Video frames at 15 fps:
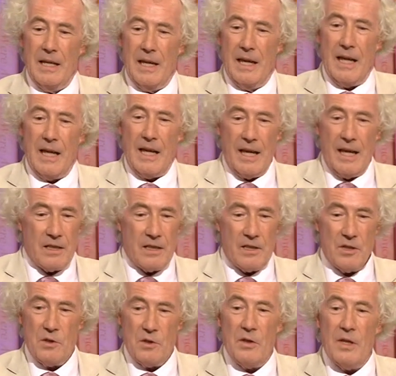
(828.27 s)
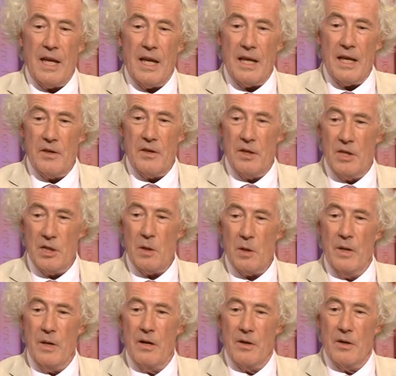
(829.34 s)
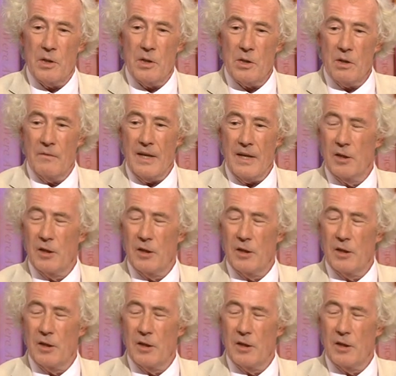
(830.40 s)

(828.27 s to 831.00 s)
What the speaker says: and the disappearance of the